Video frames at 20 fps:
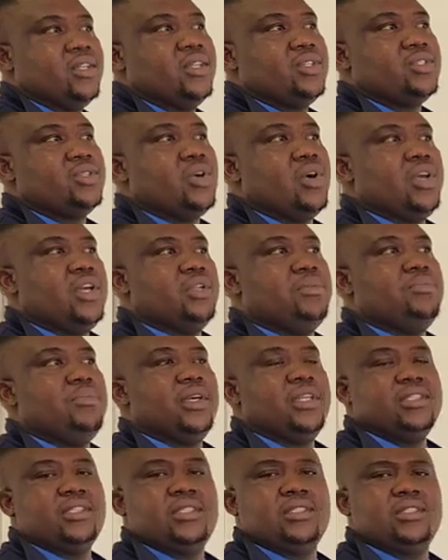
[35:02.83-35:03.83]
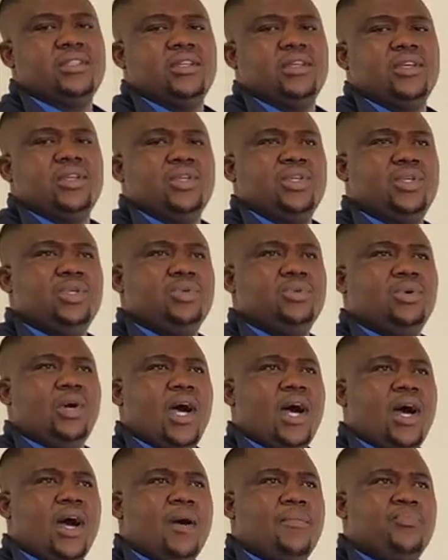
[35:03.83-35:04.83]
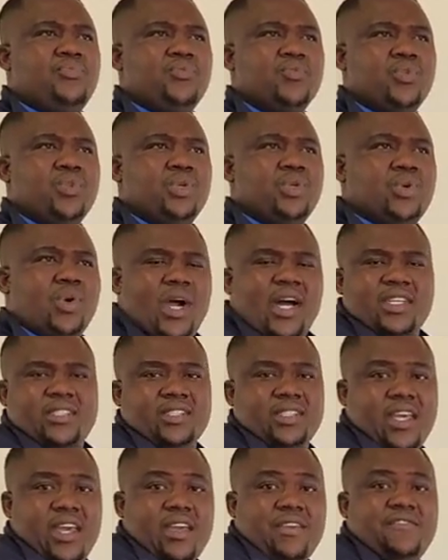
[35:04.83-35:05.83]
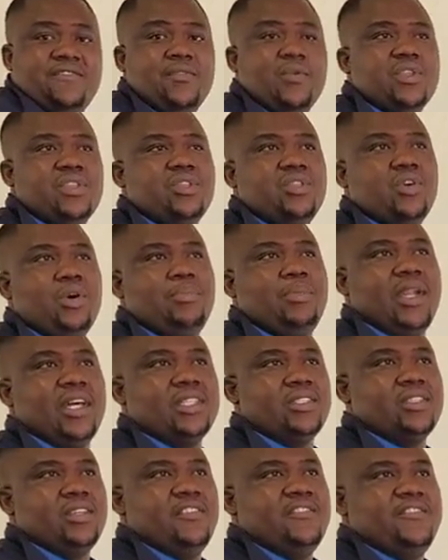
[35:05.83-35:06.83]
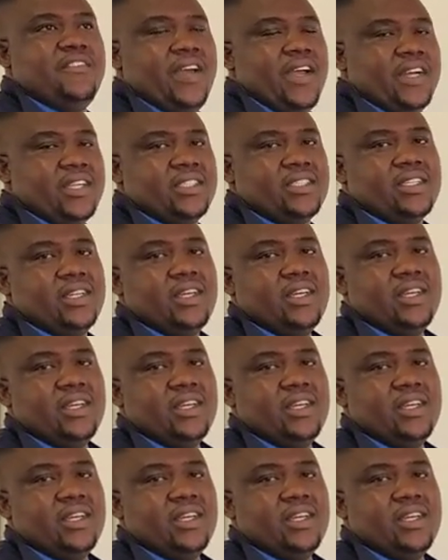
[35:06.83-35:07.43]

So it means you are safe with Doppler's effect.